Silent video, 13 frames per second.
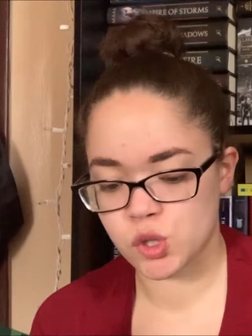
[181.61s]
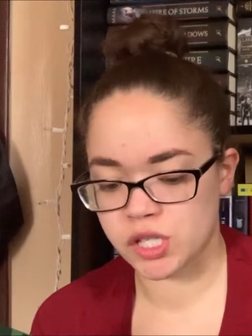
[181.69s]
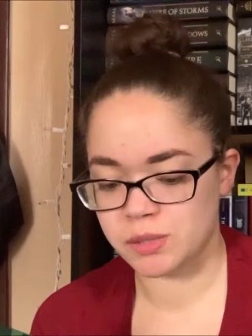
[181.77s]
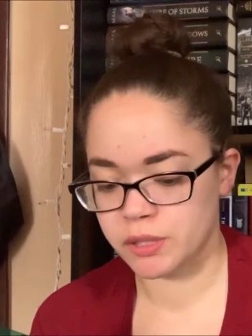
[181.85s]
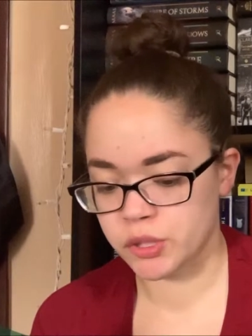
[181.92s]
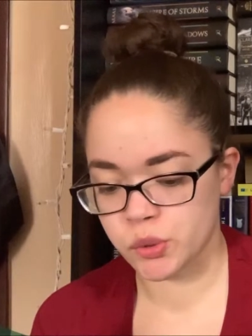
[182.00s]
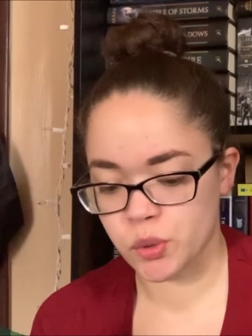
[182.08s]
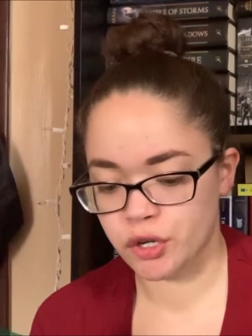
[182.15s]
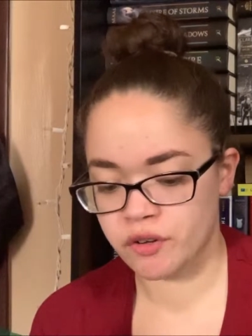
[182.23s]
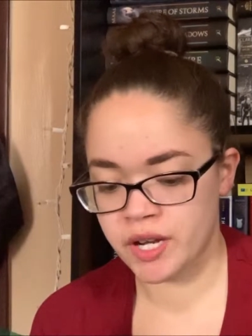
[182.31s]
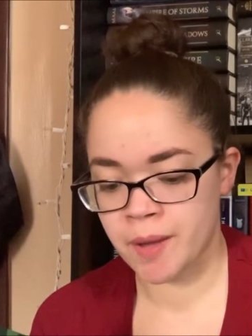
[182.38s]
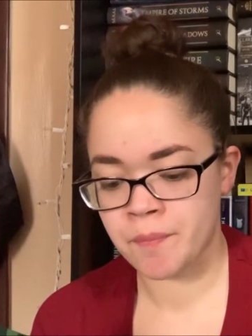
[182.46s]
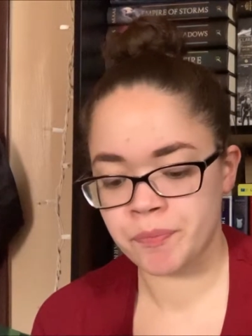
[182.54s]
choice but to
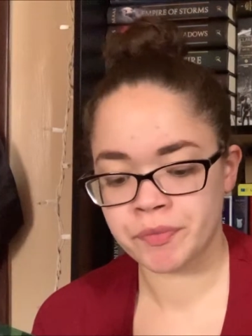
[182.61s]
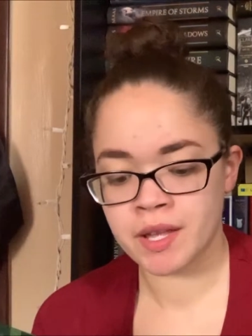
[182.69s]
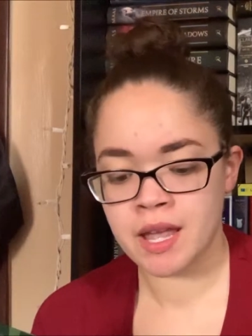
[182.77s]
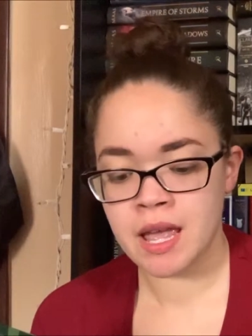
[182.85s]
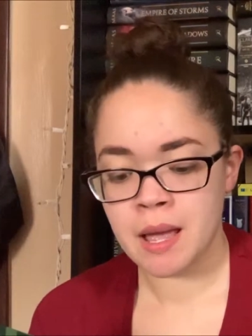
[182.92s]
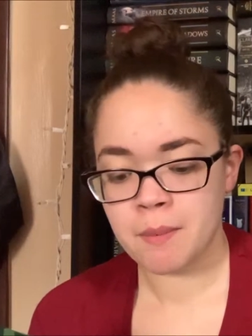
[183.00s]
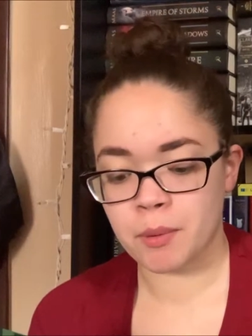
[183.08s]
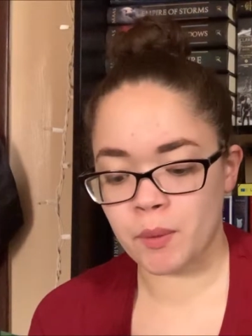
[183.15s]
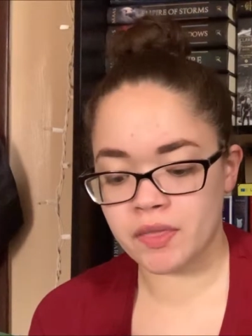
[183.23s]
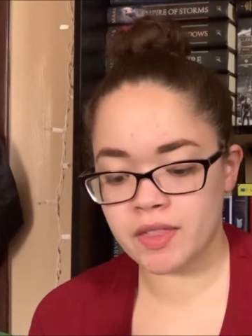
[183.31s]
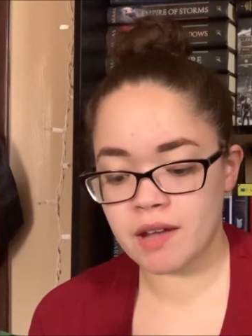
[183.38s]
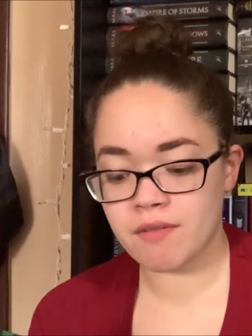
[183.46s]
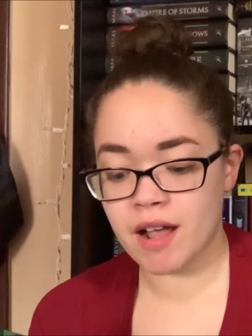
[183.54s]
agree. But
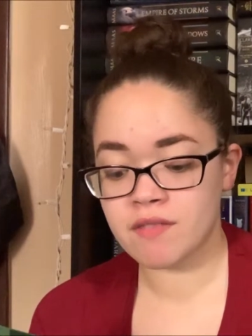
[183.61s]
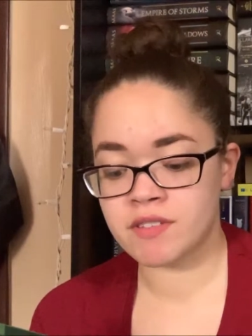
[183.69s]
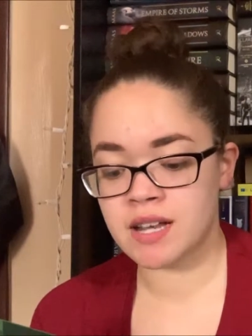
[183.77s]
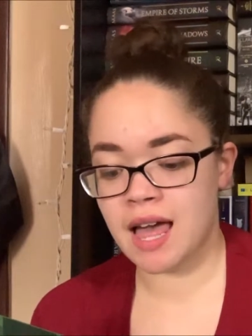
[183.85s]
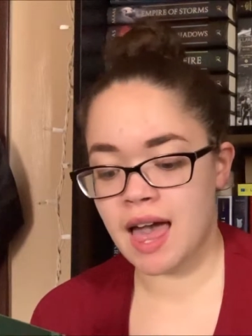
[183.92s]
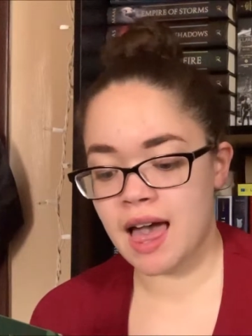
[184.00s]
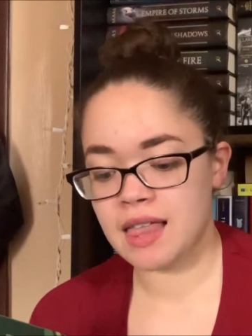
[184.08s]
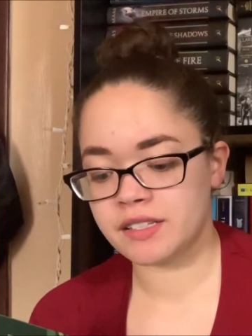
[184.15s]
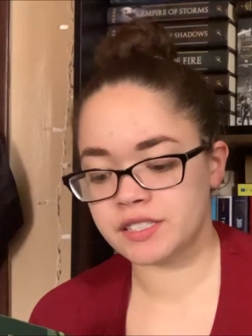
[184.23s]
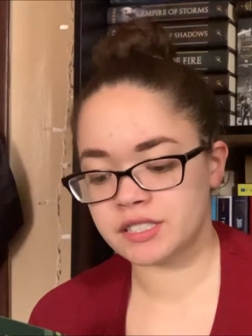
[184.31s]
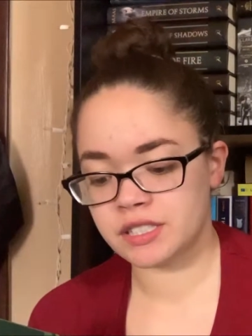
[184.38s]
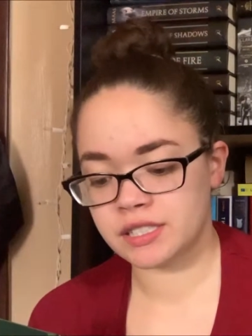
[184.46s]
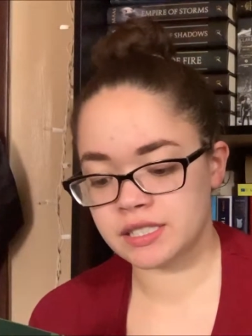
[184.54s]
when they arrive in
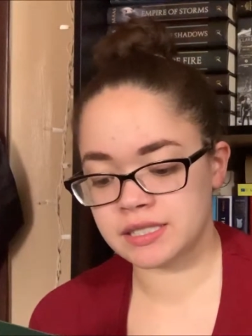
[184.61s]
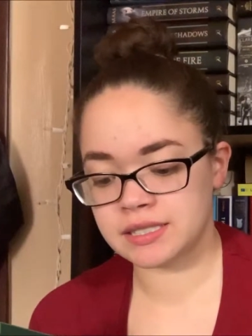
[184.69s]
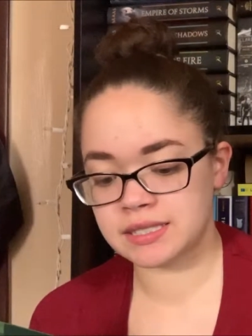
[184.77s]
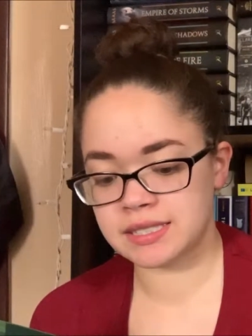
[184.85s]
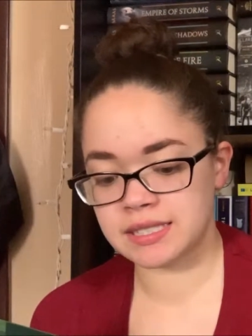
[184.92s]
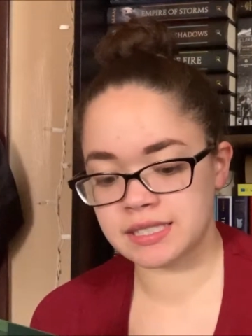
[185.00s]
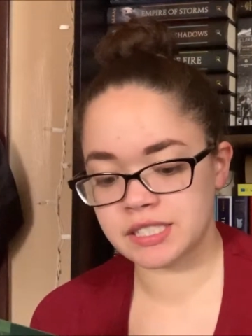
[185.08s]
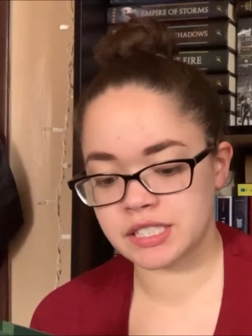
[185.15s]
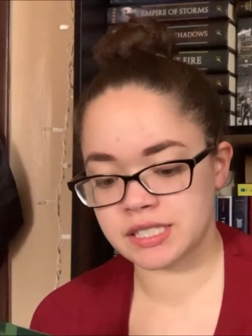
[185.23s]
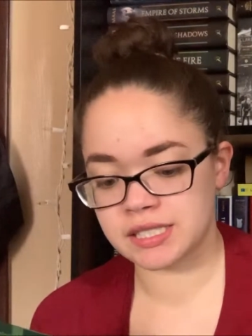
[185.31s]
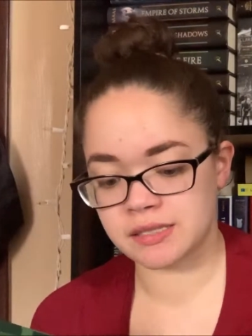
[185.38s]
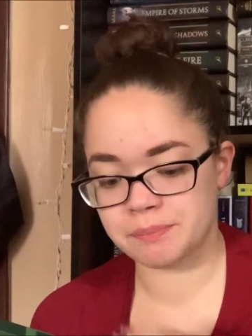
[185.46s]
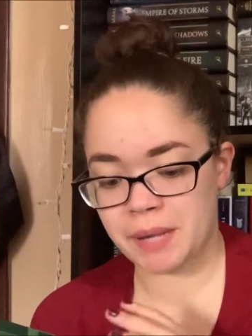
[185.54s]
Alastor's
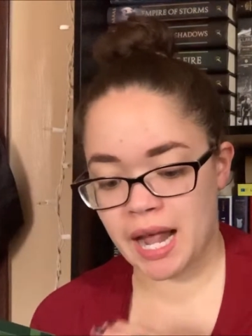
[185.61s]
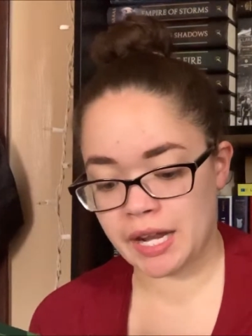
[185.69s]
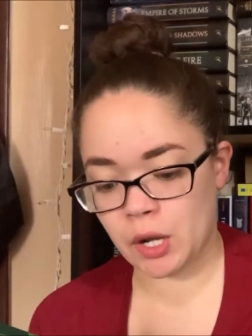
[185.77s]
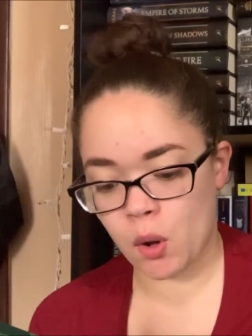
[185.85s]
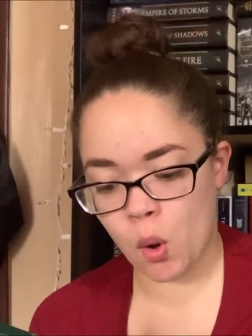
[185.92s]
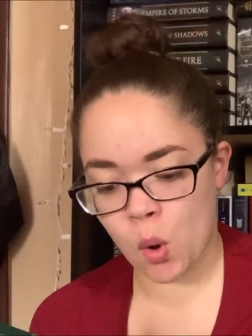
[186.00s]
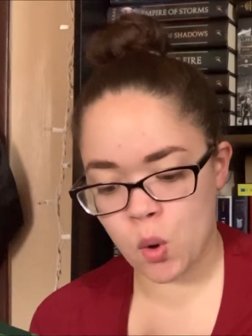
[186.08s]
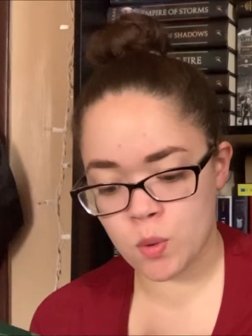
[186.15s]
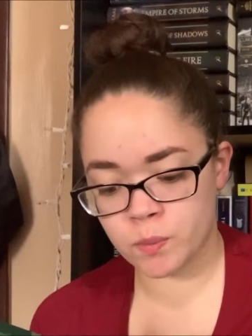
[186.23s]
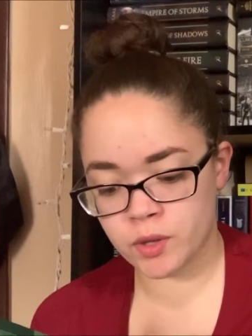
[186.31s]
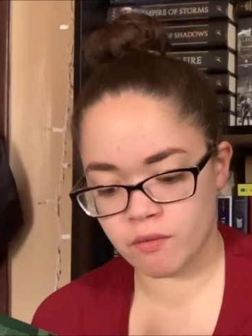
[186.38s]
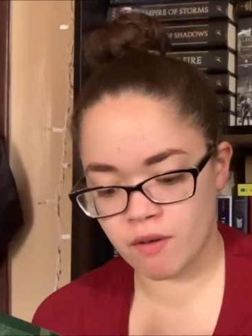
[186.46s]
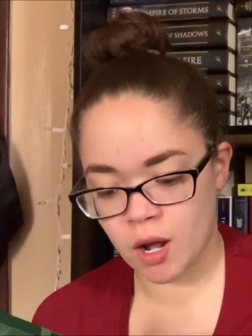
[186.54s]
delicious demonic
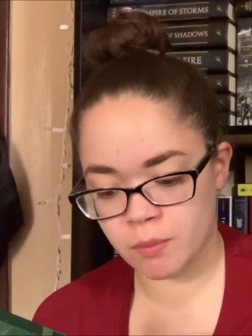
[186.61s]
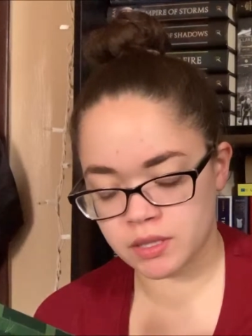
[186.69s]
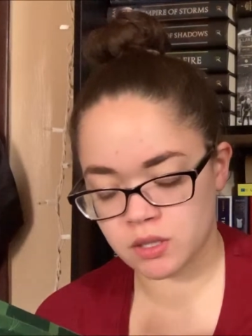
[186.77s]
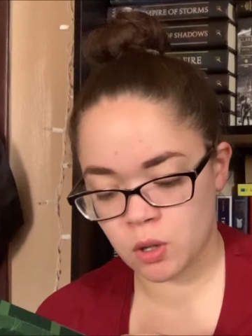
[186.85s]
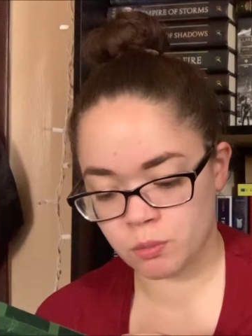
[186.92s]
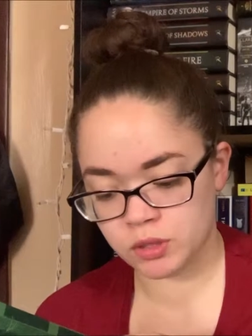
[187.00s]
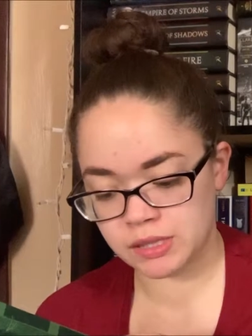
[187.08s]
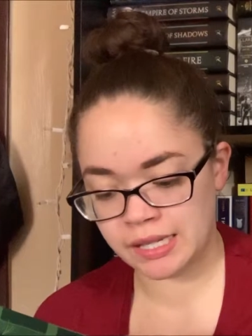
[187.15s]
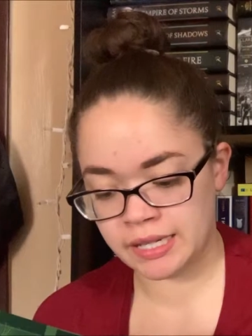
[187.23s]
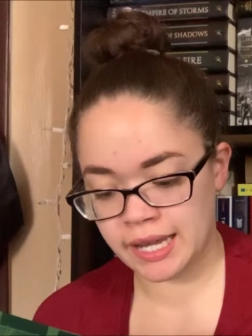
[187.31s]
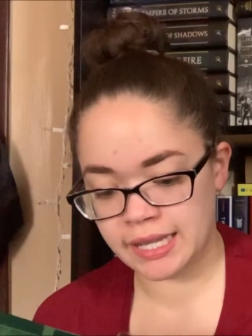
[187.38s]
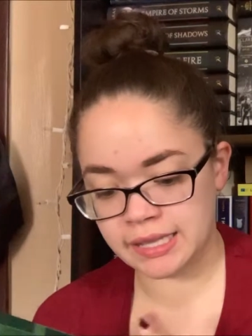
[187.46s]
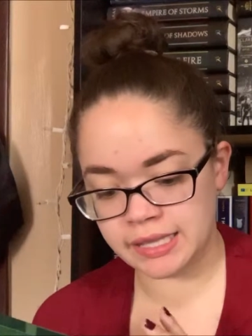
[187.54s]
home, the realm is almost
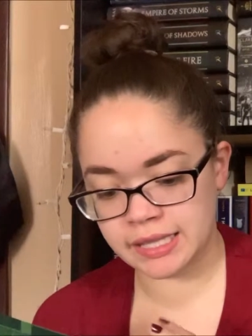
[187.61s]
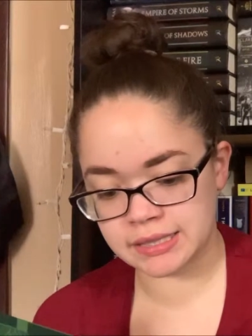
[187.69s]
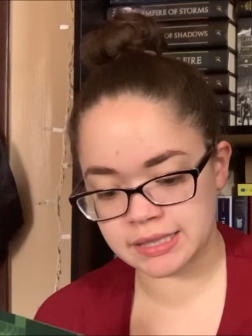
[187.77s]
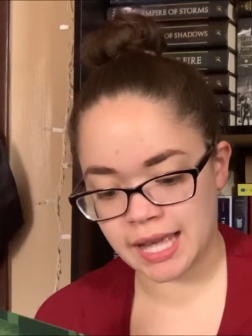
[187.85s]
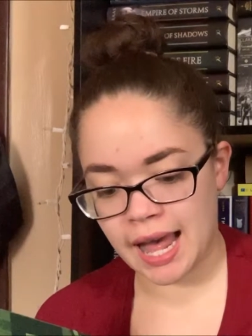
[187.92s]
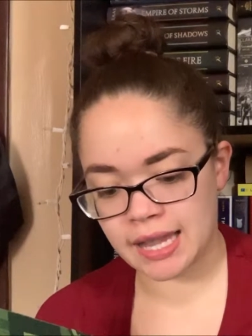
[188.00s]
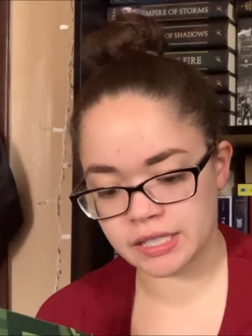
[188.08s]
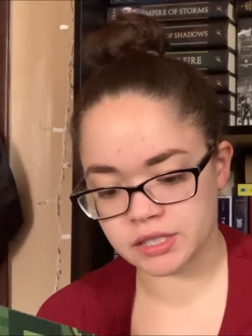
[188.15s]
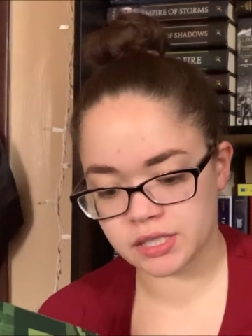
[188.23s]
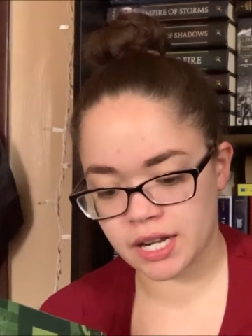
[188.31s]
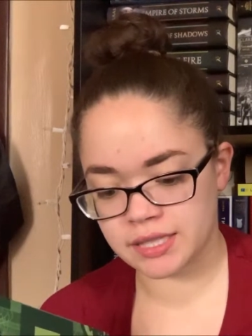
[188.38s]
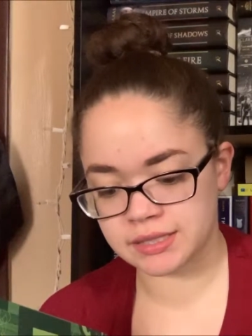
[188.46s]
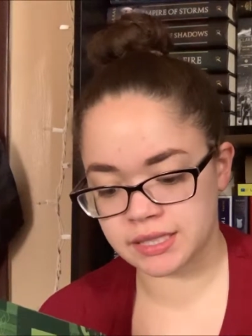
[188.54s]
an alien to
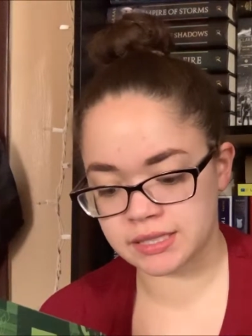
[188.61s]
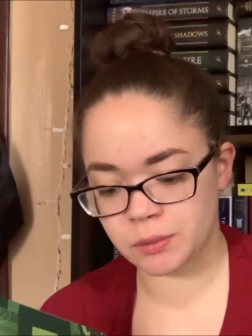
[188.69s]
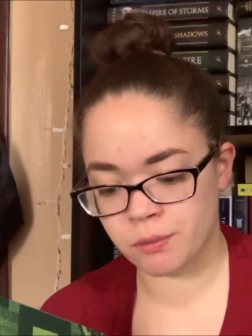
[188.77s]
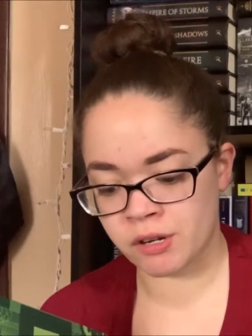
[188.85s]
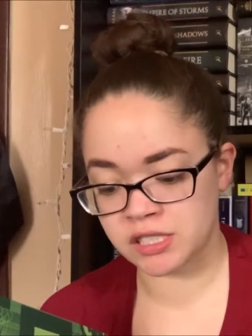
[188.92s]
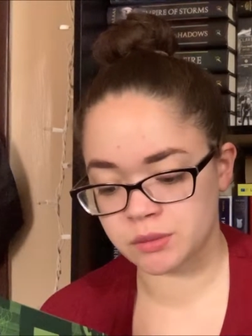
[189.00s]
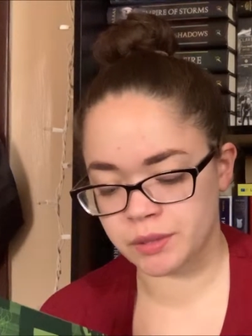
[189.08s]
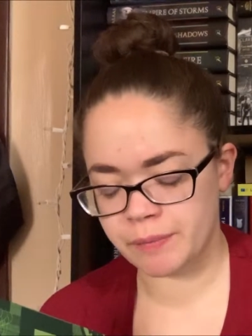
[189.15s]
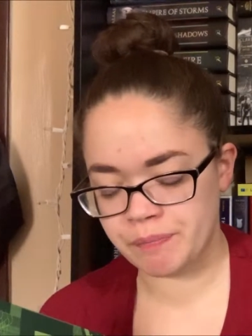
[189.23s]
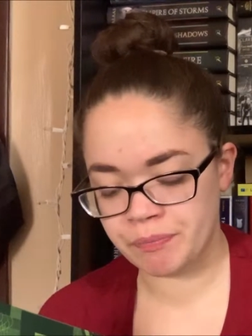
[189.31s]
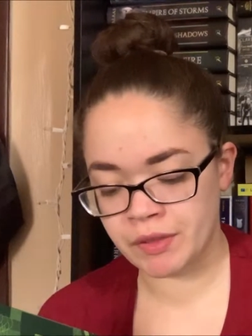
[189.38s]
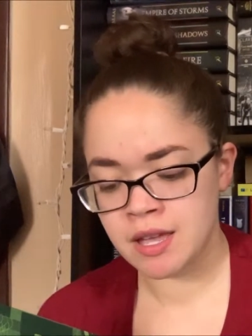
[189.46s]
Alastor as it is to Prosper.